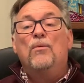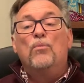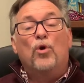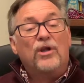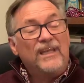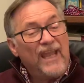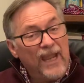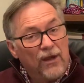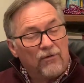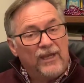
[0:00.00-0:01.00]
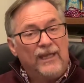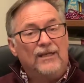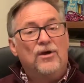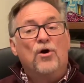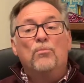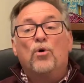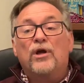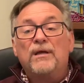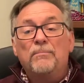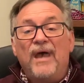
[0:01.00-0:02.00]
more caring, more
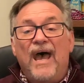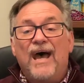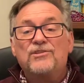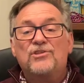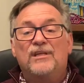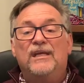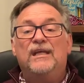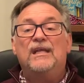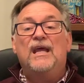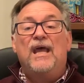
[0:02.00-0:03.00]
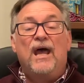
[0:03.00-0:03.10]
compassionate,